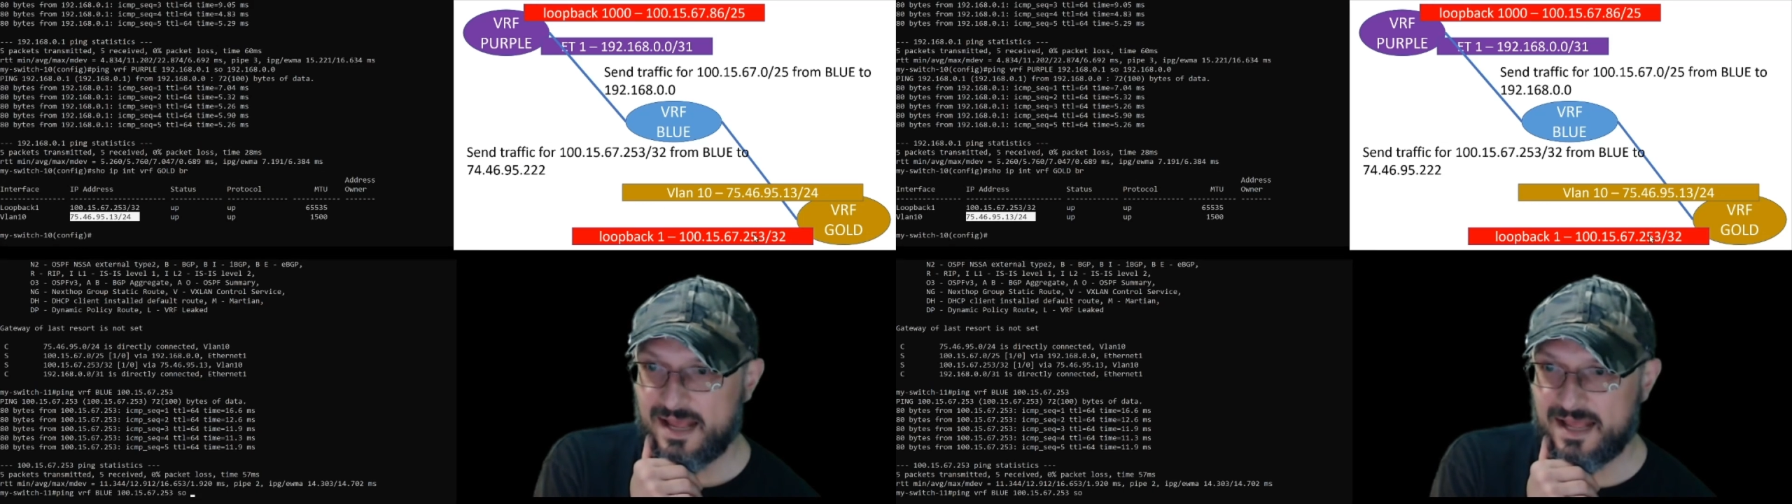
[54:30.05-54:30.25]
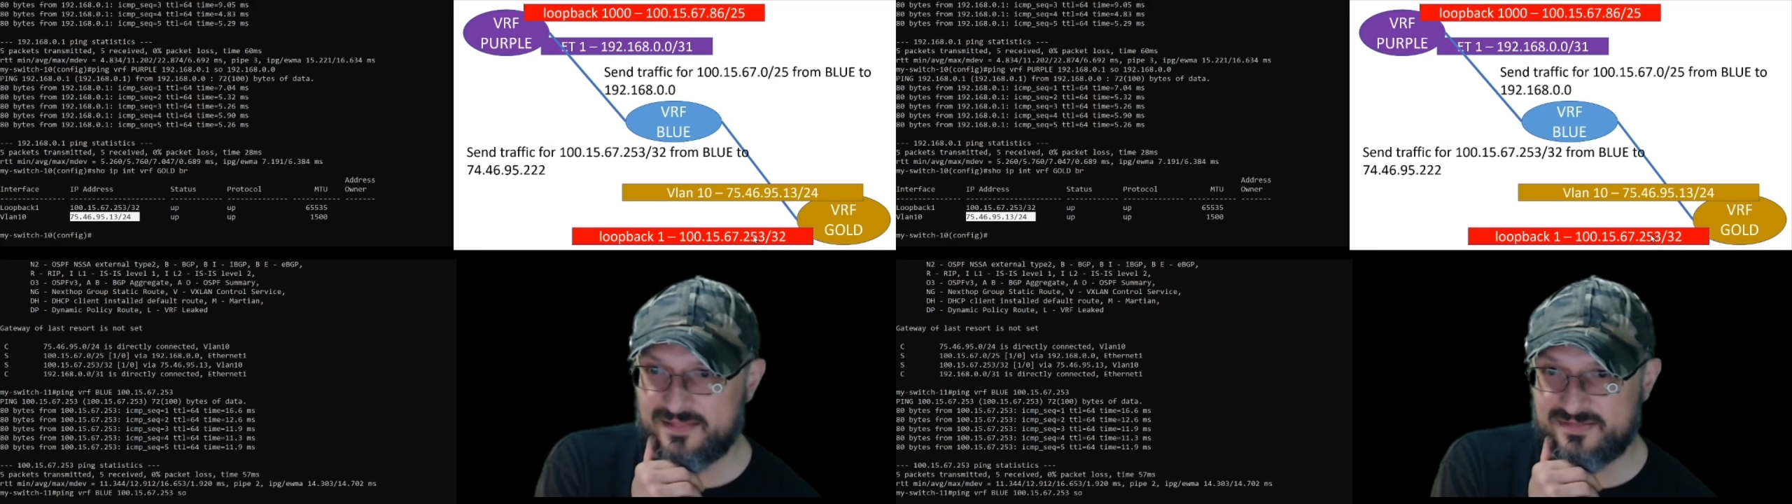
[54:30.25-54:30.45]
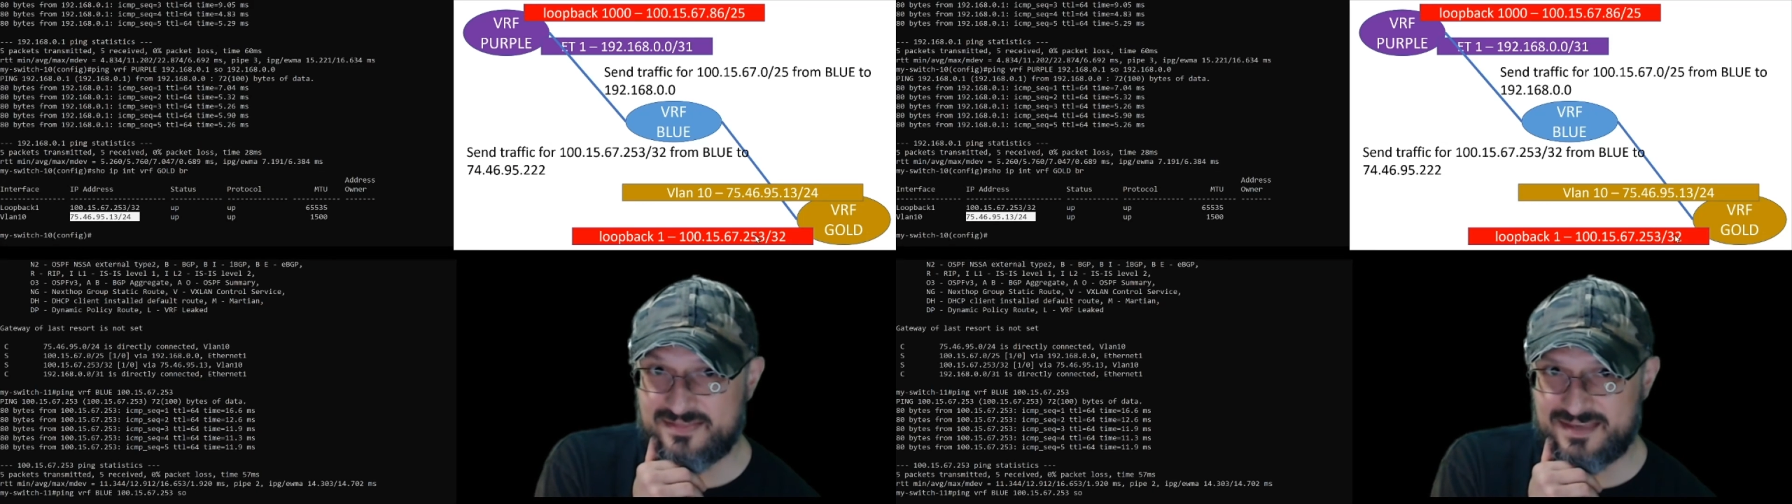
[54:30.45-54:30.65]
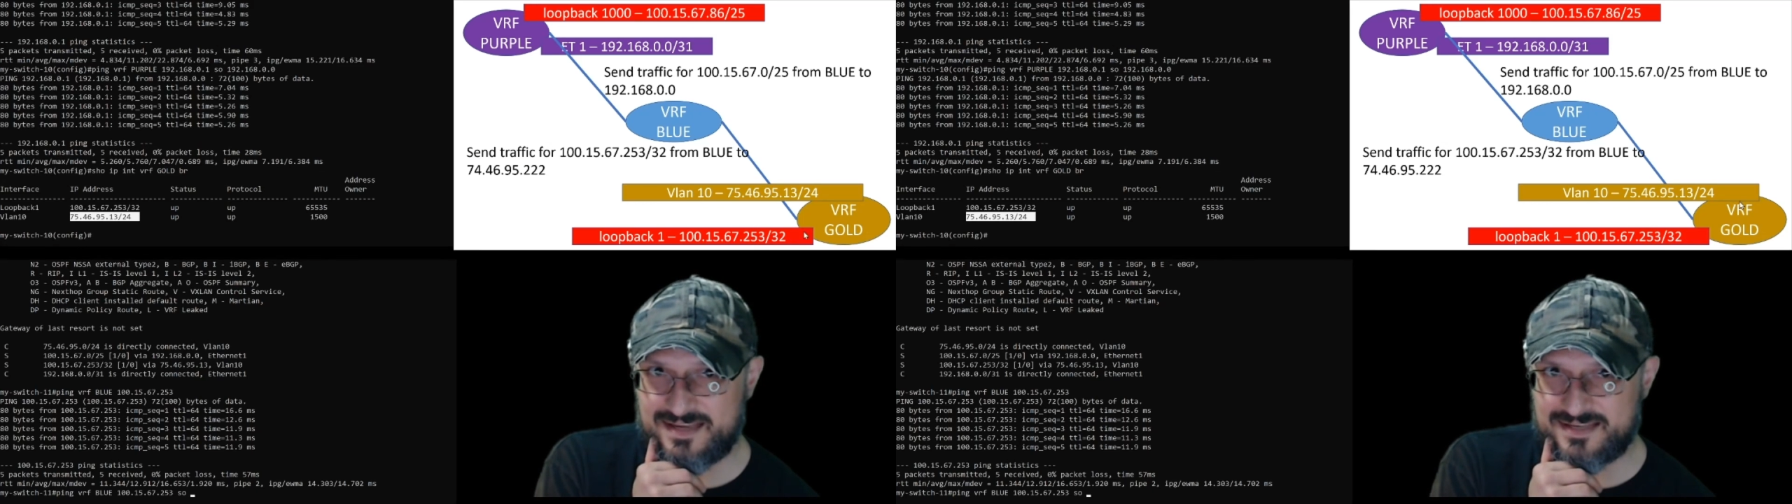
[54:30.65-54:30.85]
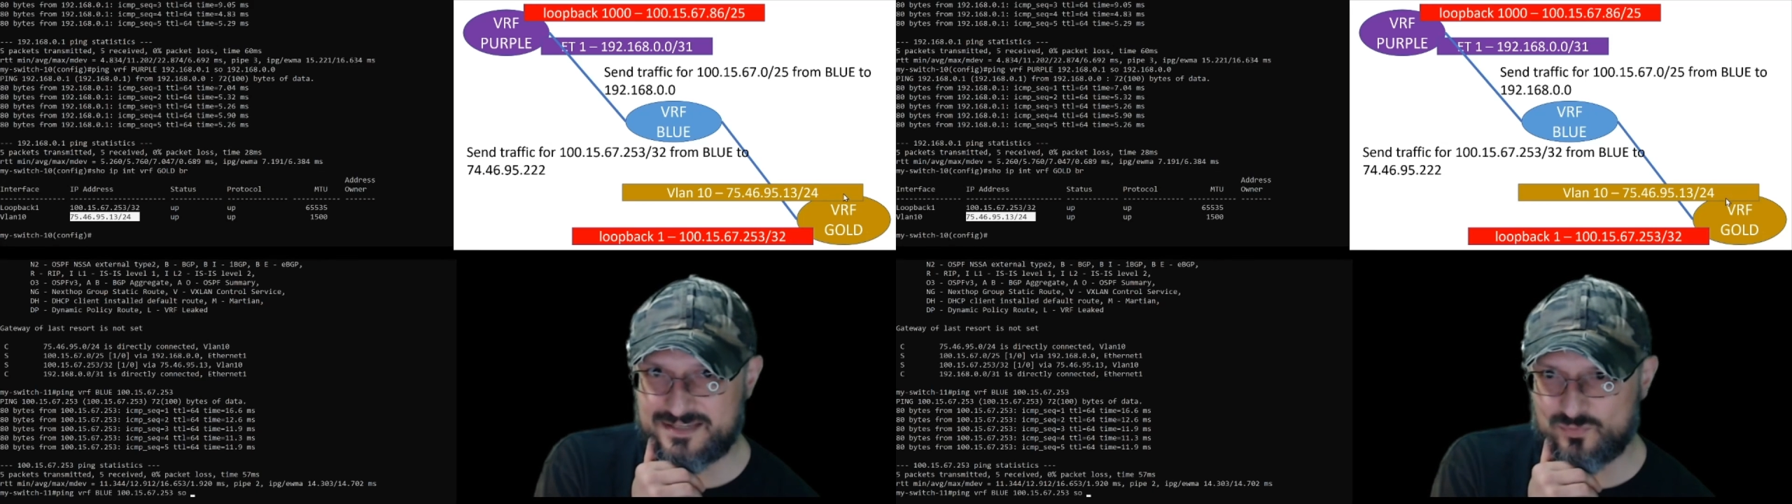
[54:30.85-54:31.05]
And
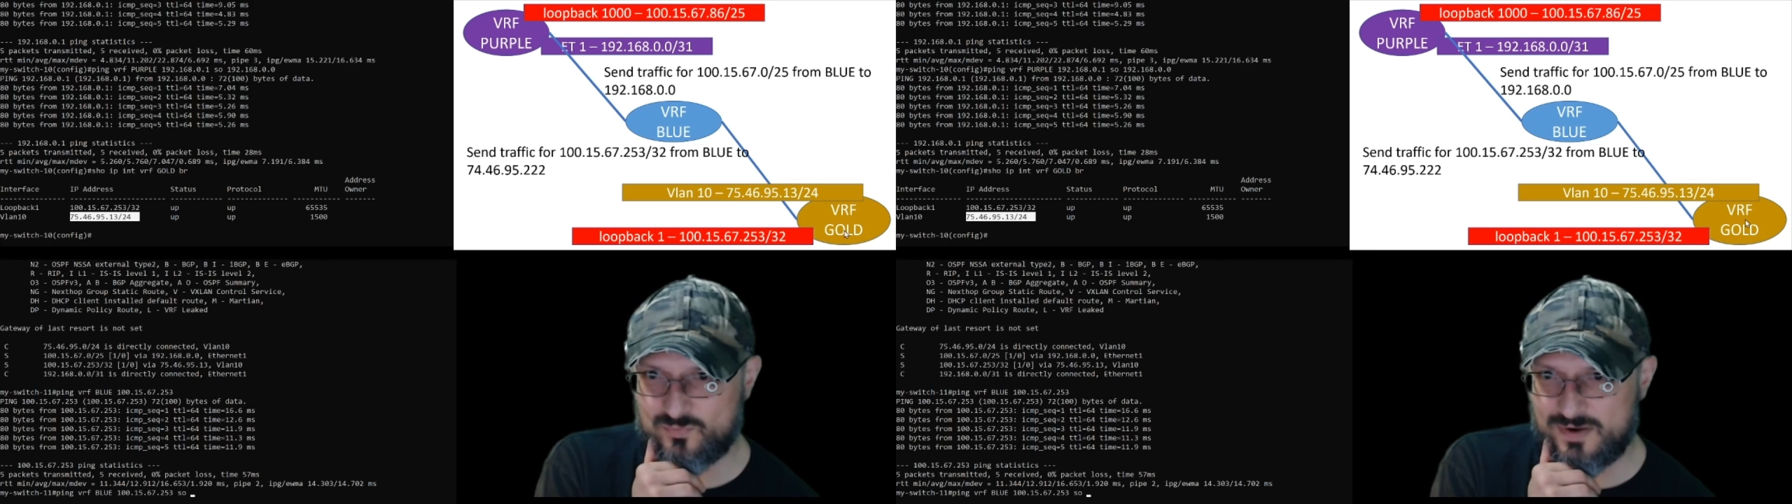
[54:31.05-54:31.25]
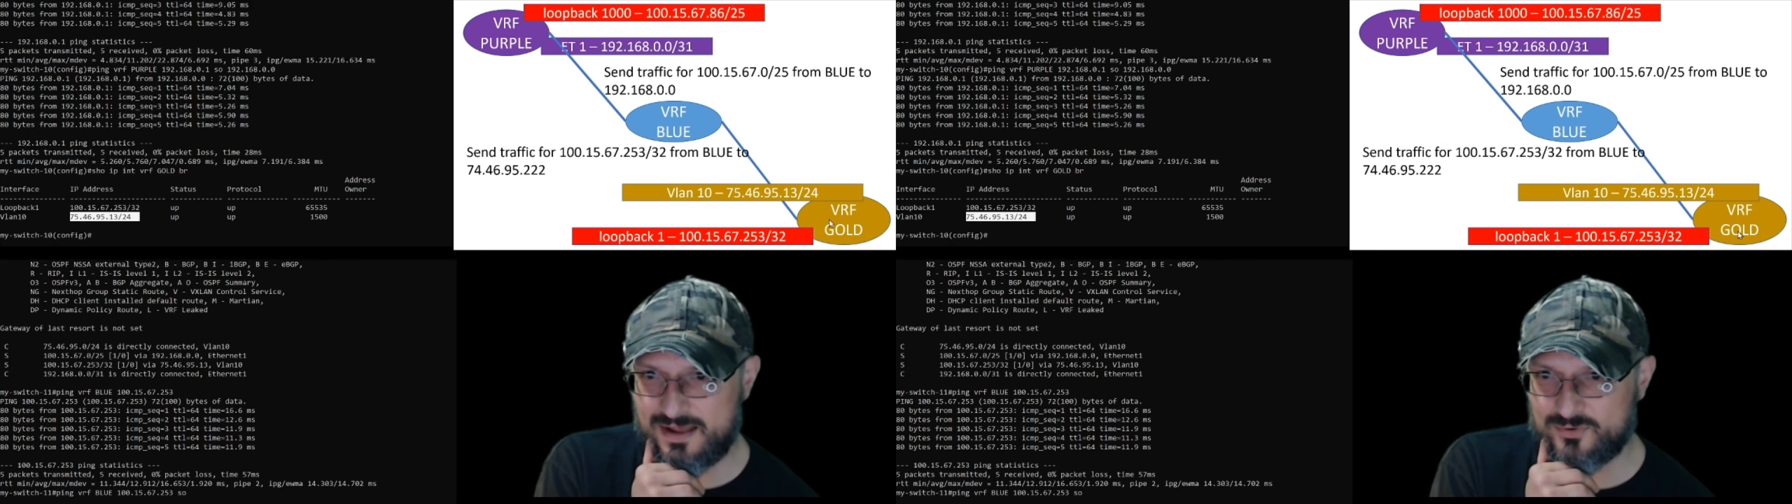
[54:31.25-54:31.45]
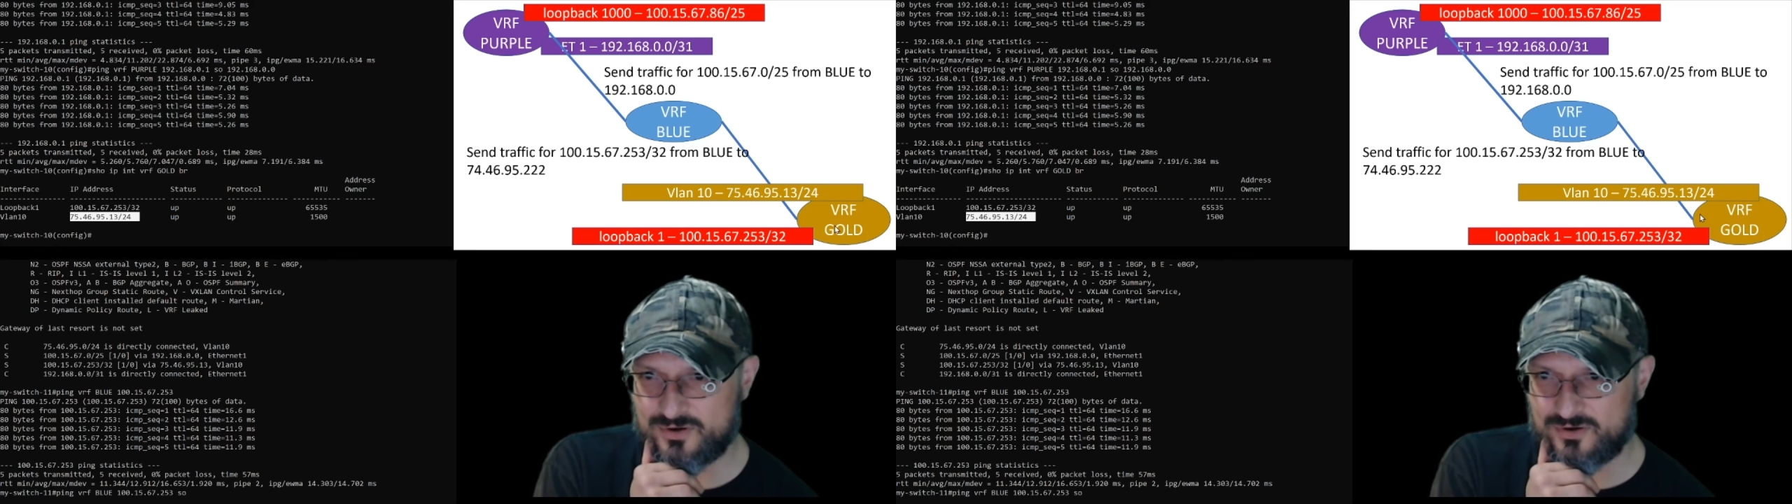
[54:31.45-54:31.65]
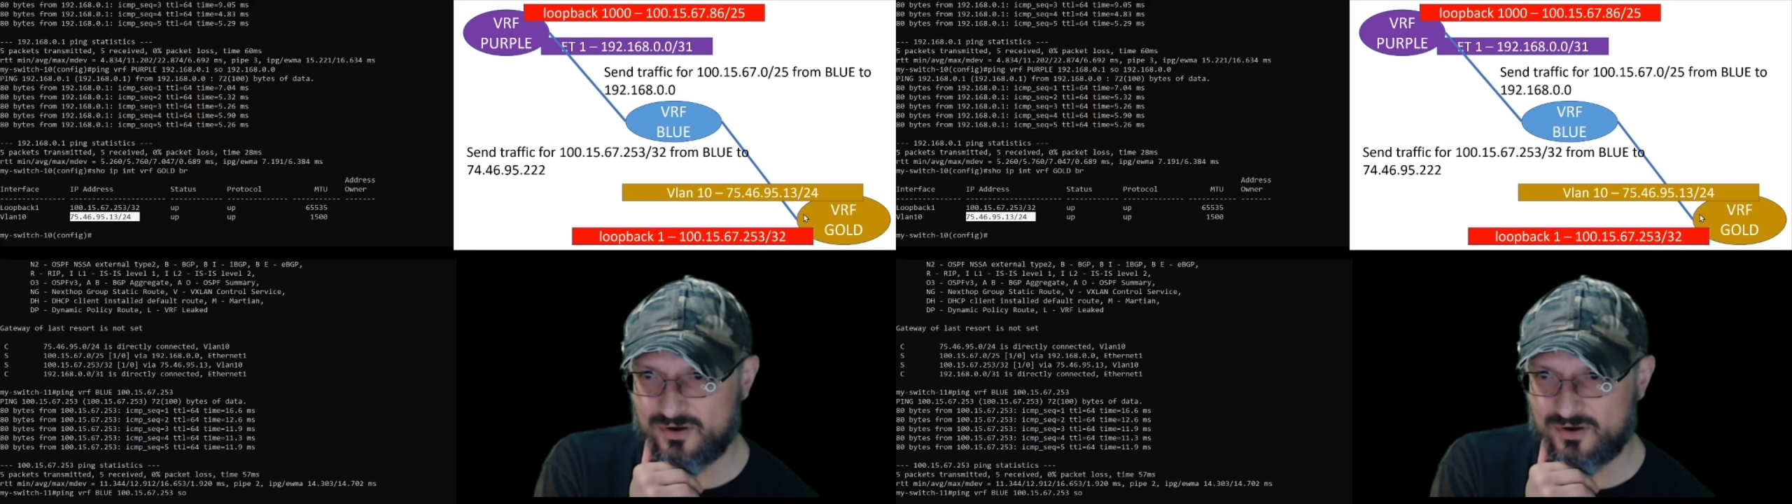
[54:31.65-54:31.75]
this router